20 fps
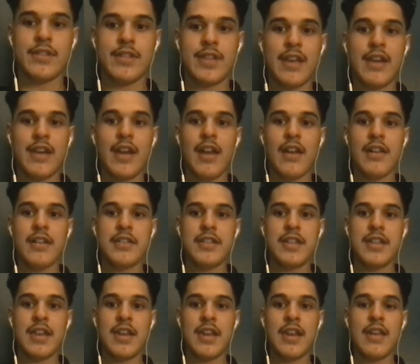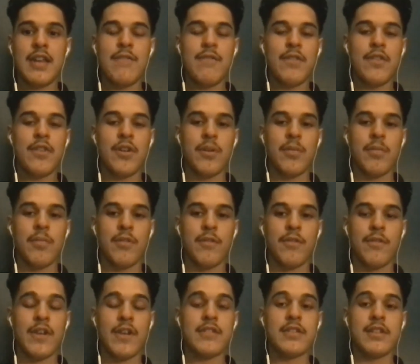Technology and even the
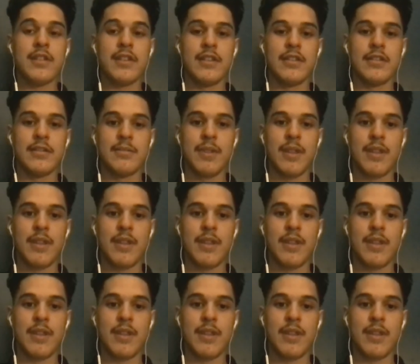professionalism